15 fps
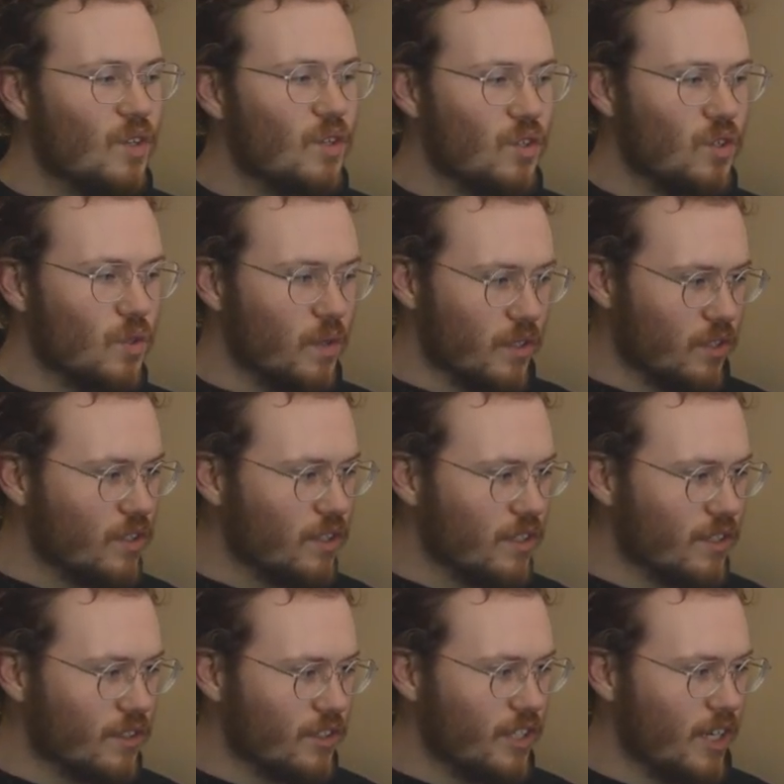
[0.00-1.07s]
to a
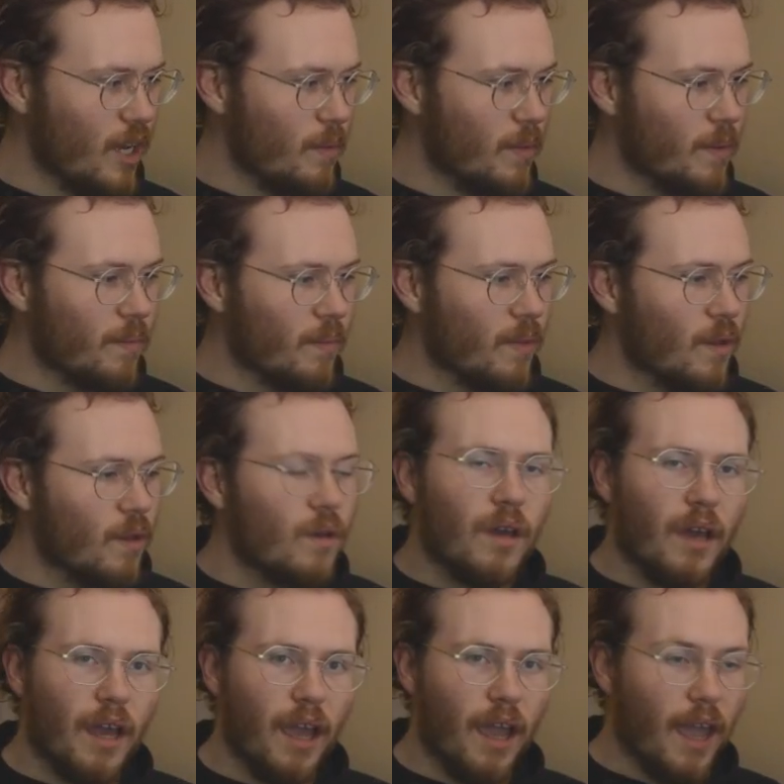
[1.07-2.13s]
circular shape.
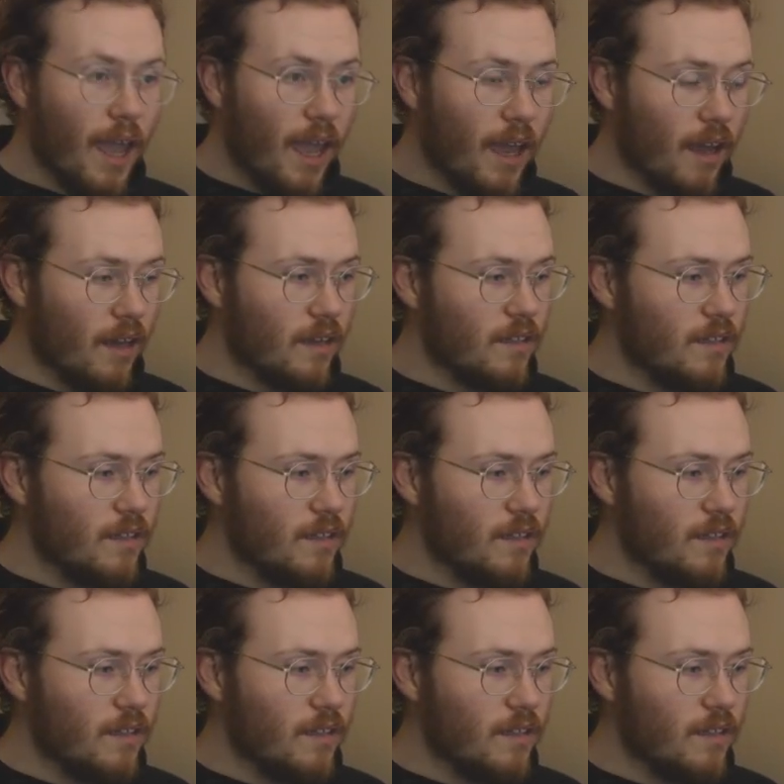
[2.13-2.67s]
And